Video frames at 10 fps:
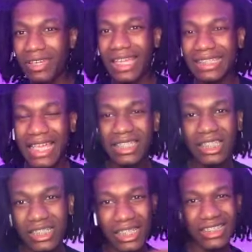like that
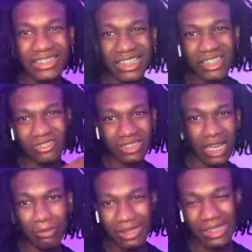look, like seeing your
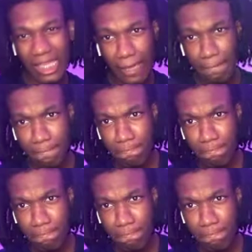scalp like that.